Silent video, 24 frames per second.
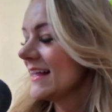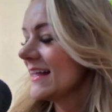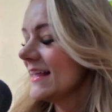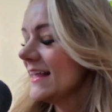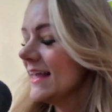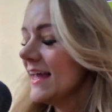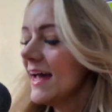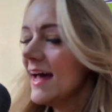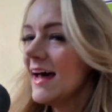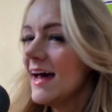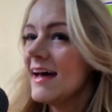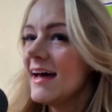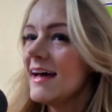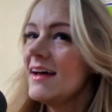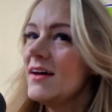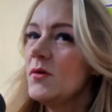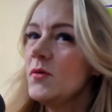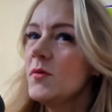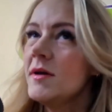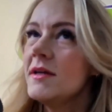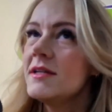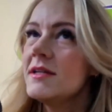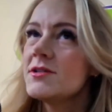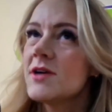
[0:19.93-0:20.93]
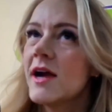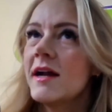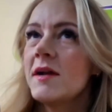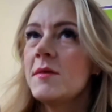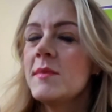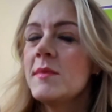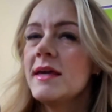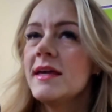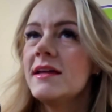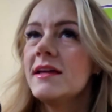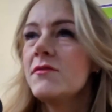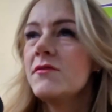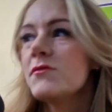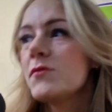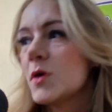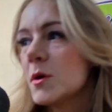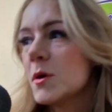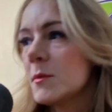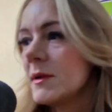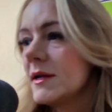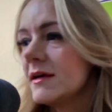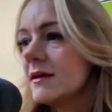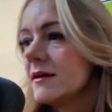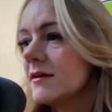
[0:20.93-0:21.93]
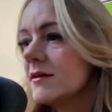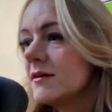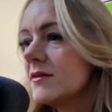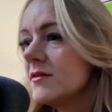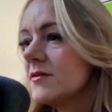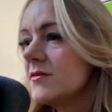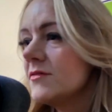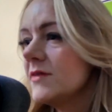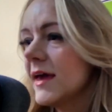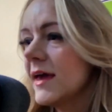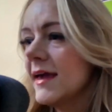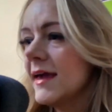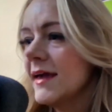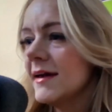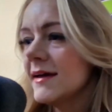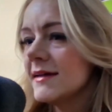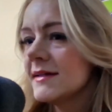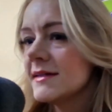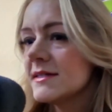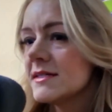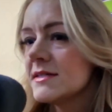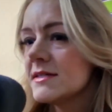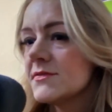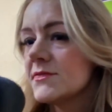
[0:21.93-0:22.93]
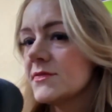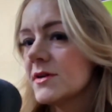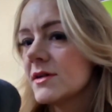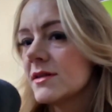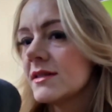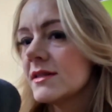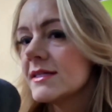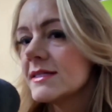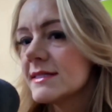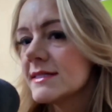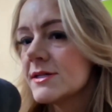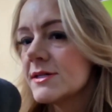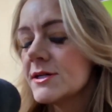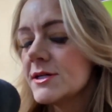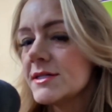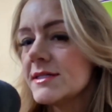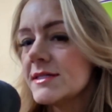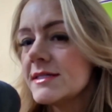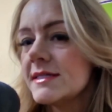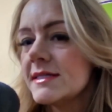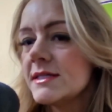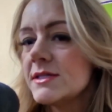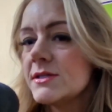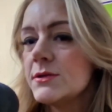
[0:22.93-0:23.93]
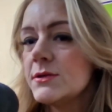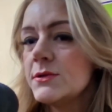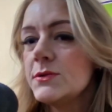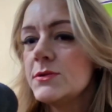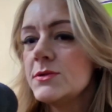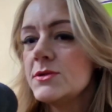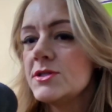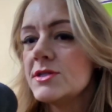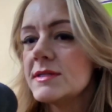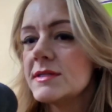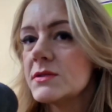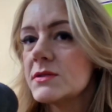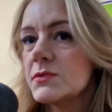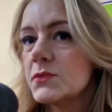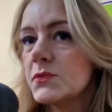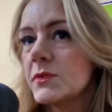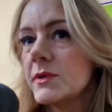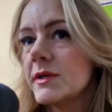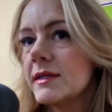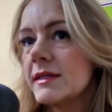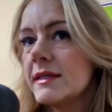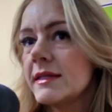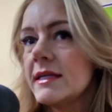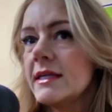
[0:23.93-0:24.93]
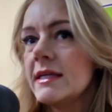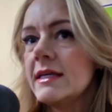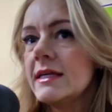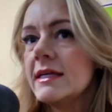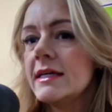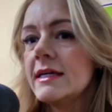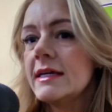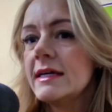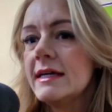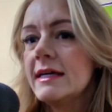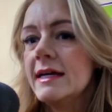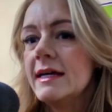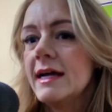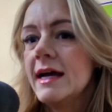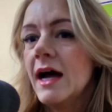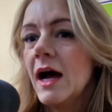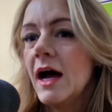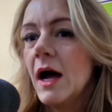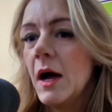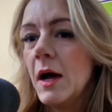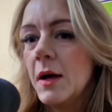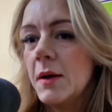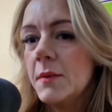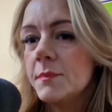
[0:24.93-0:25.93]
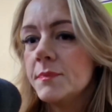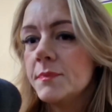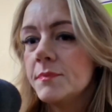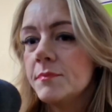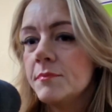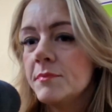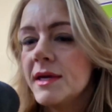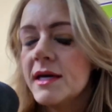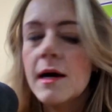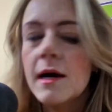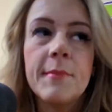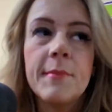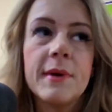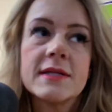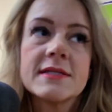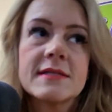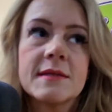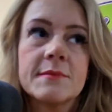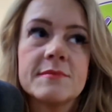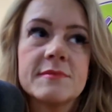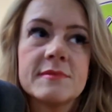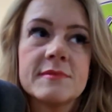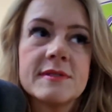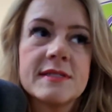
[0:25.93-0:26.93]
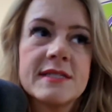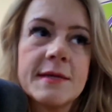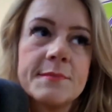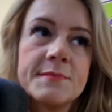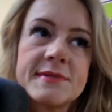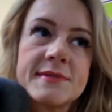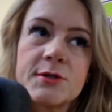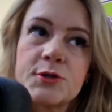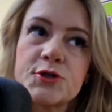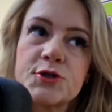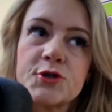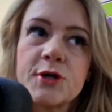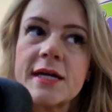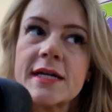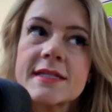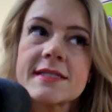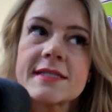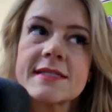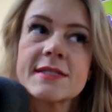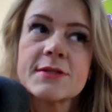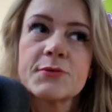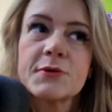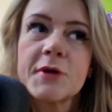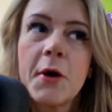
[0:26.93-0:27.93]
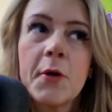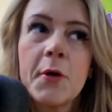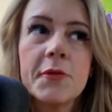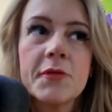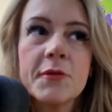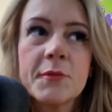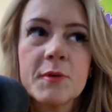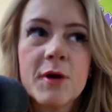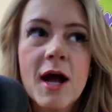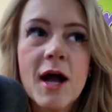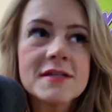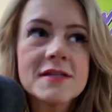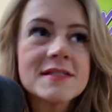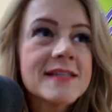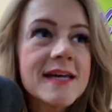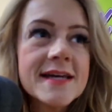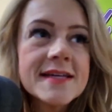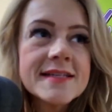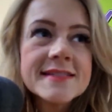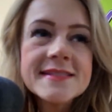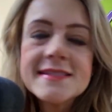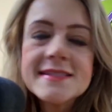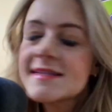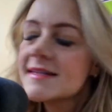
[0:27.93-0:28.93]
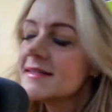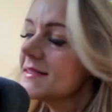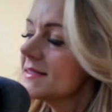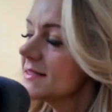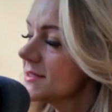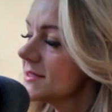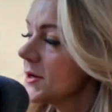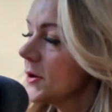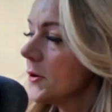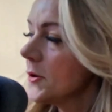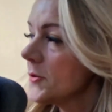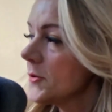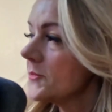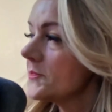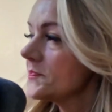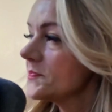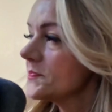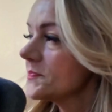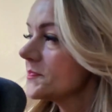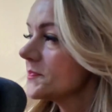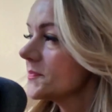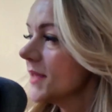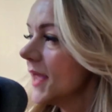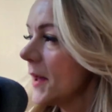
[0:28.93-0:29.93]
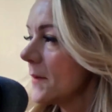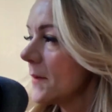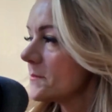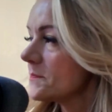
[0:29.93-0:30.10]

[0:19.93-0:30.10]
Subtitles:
Yeah, we try to make it informative and for listeners to just really pick up on some tips or tricks throughout the process. So, yeah.